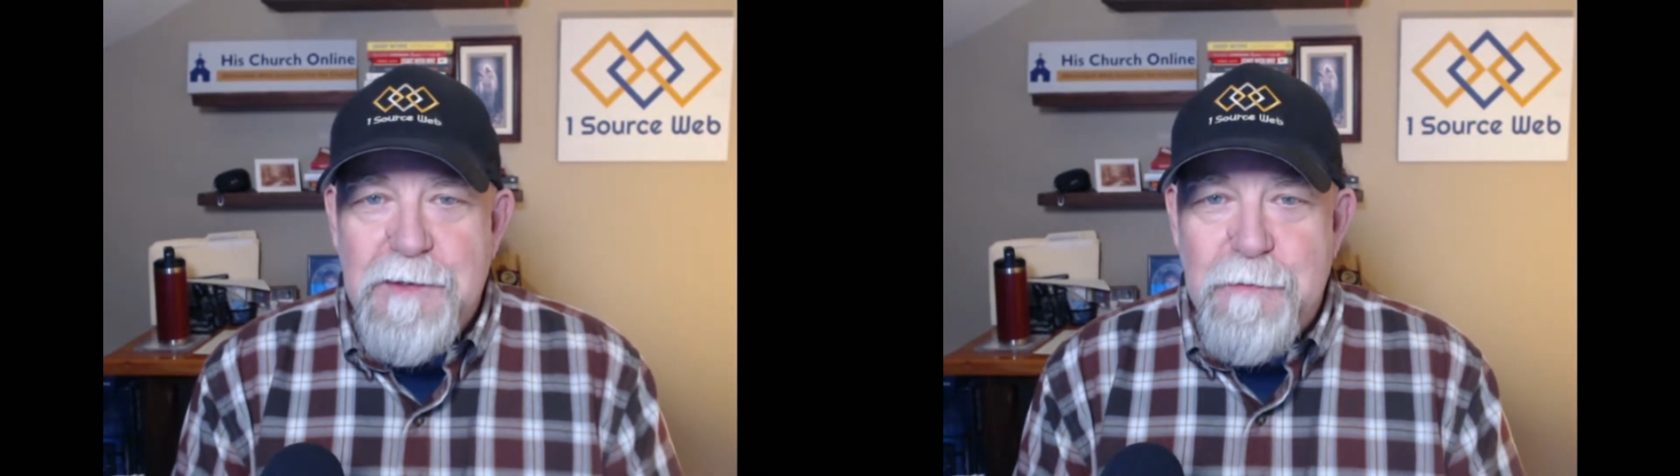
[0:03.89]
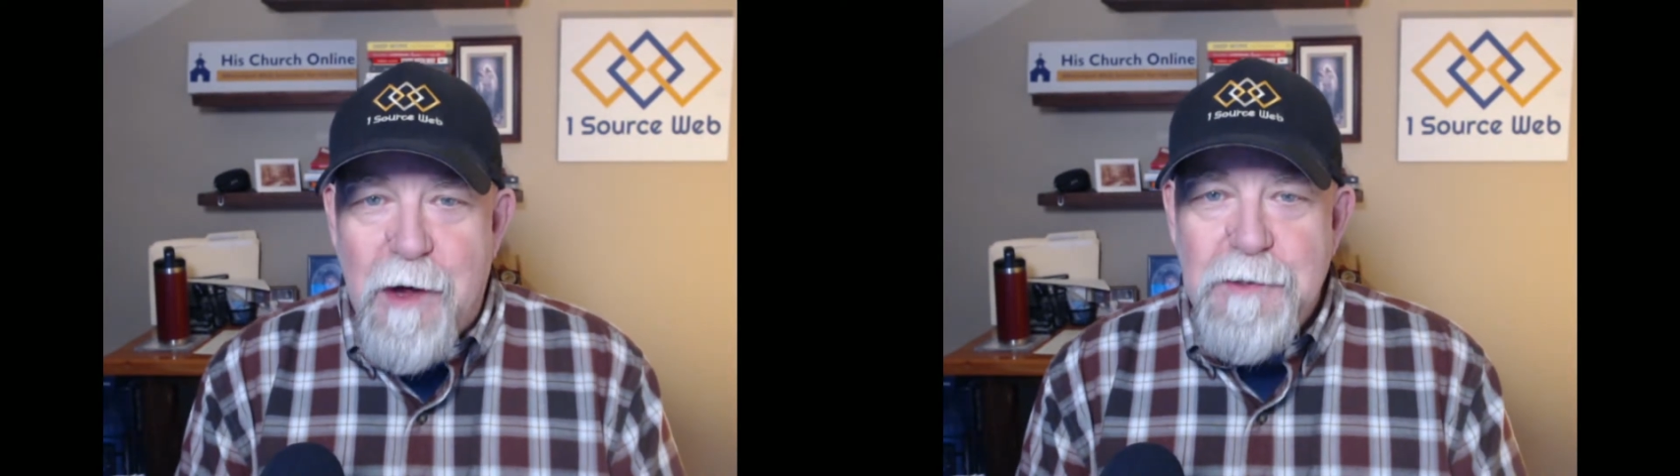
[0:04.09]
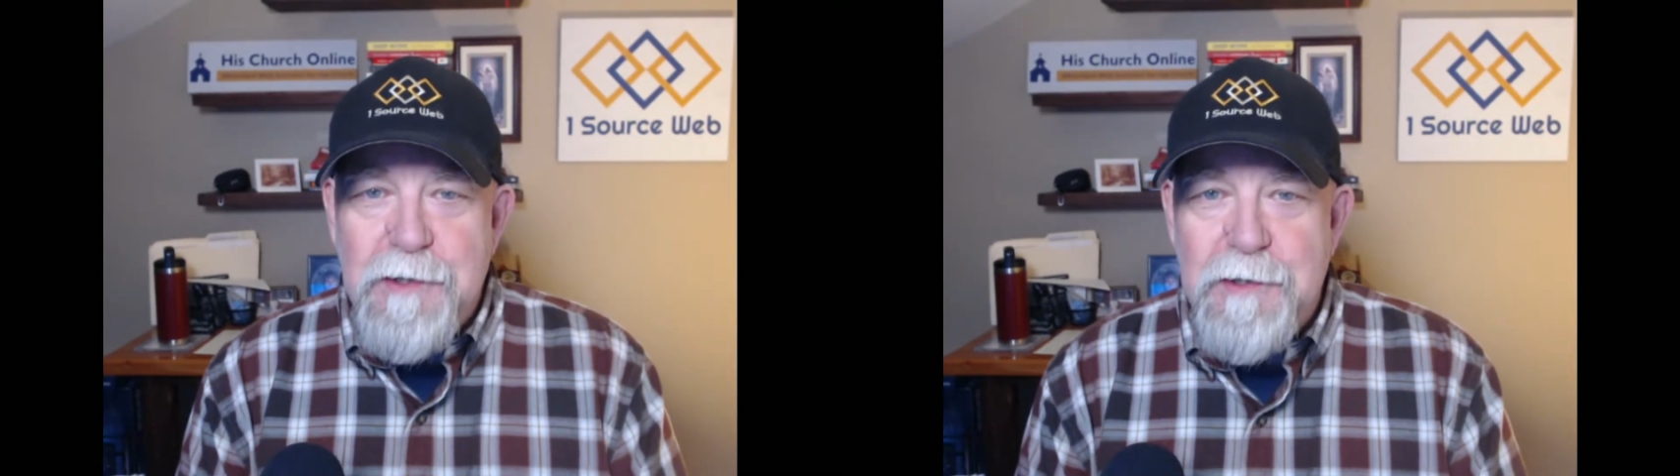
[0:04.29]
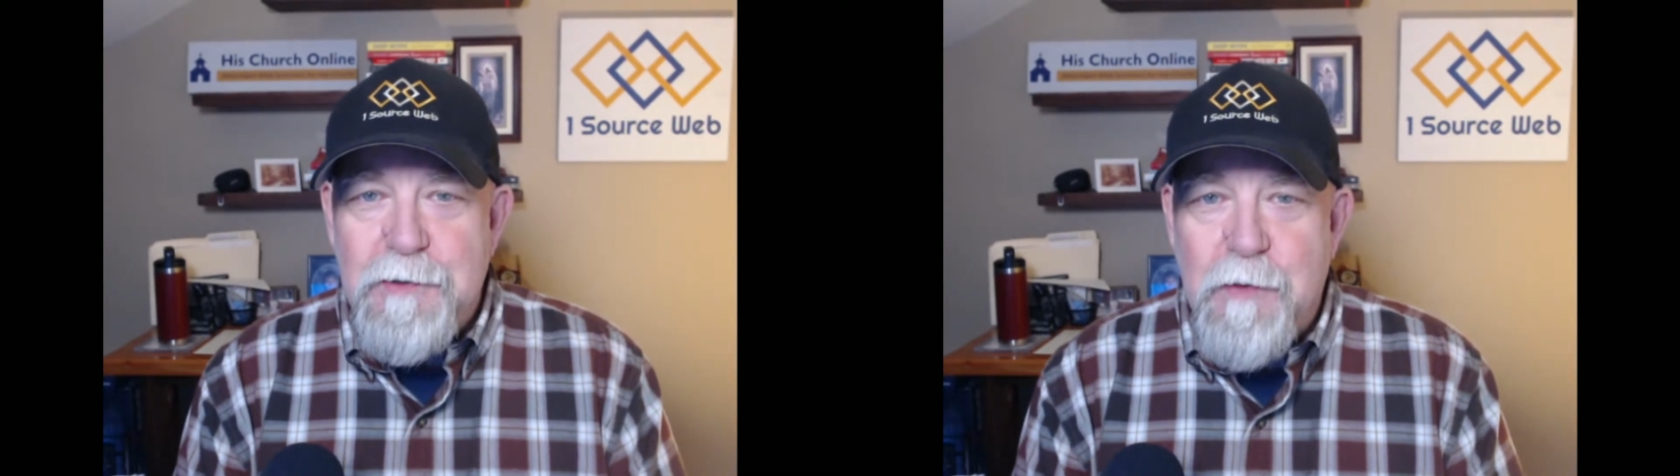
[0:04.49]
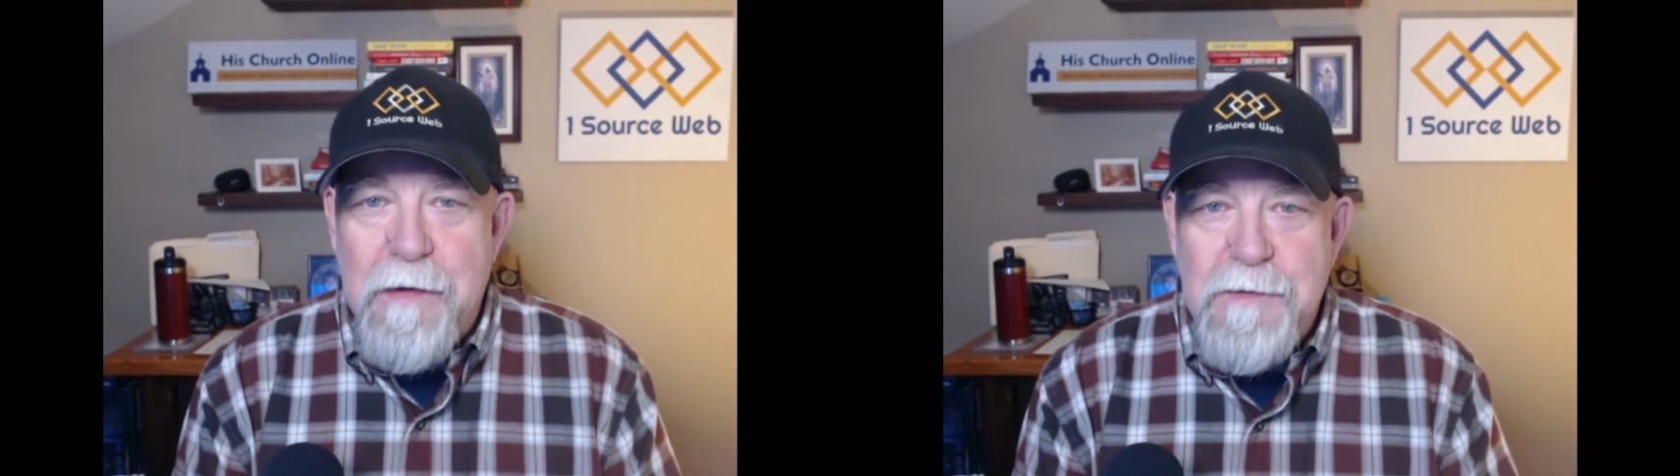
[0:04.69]
Small Church
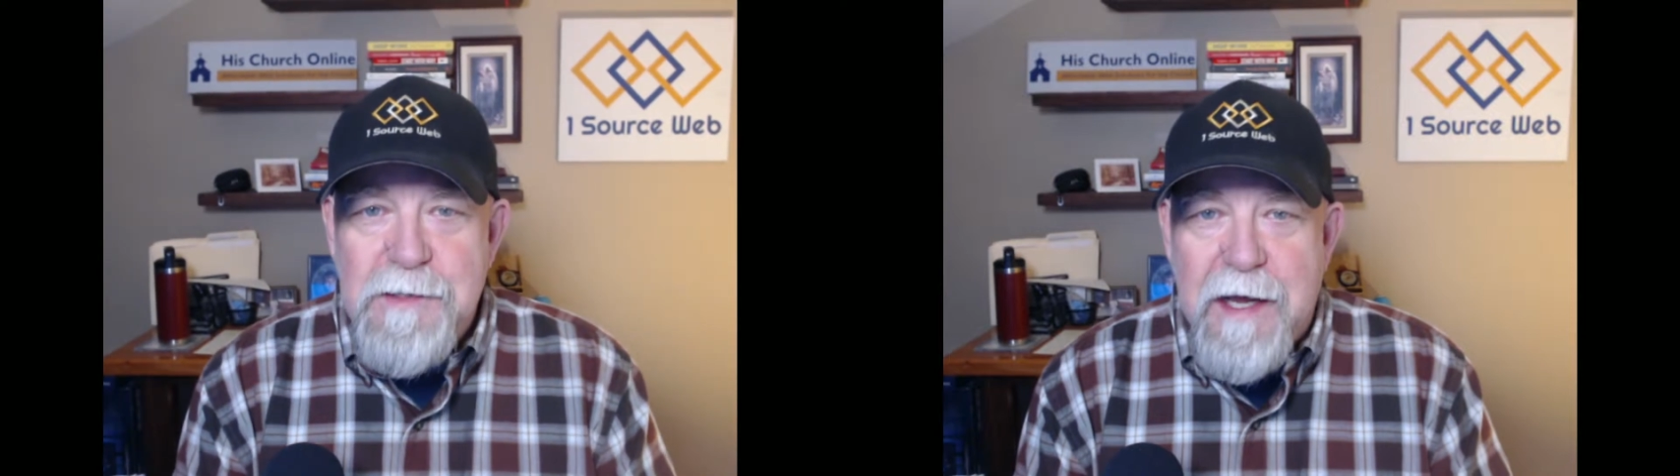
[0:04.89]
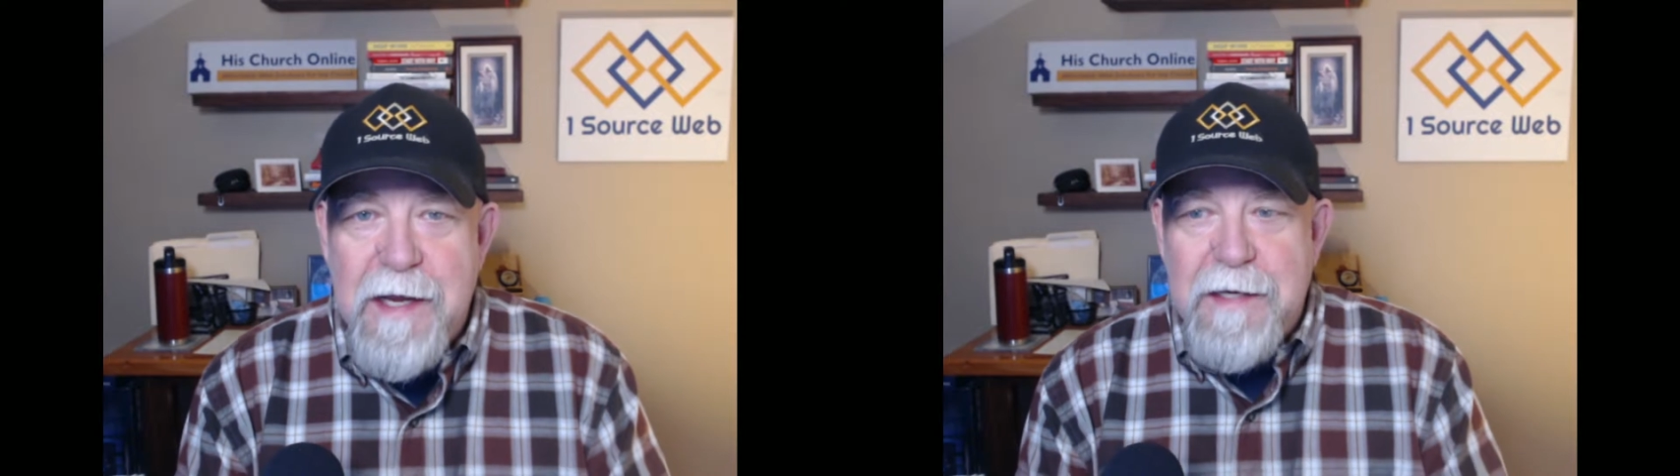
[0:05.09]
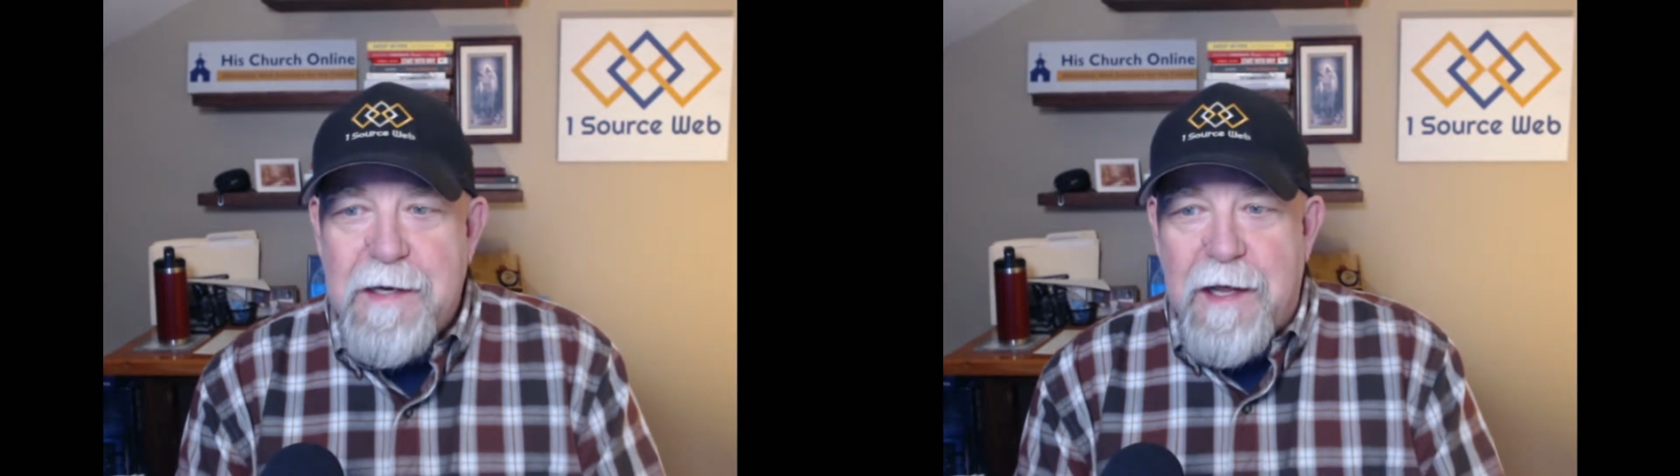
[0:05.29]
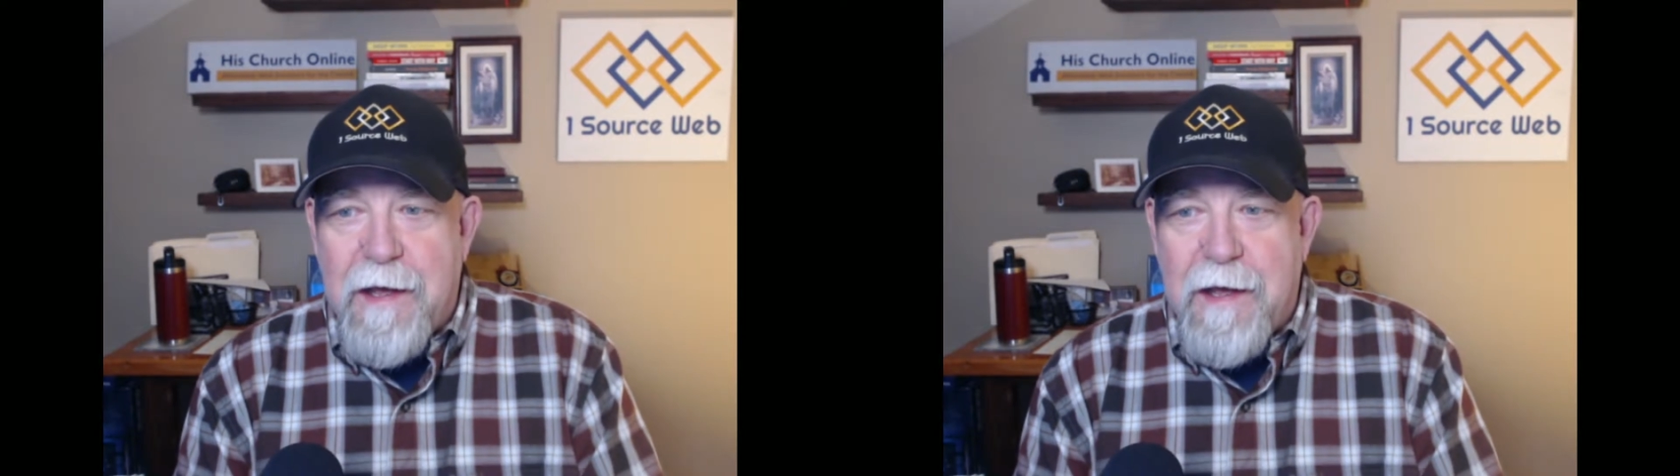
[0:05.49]
website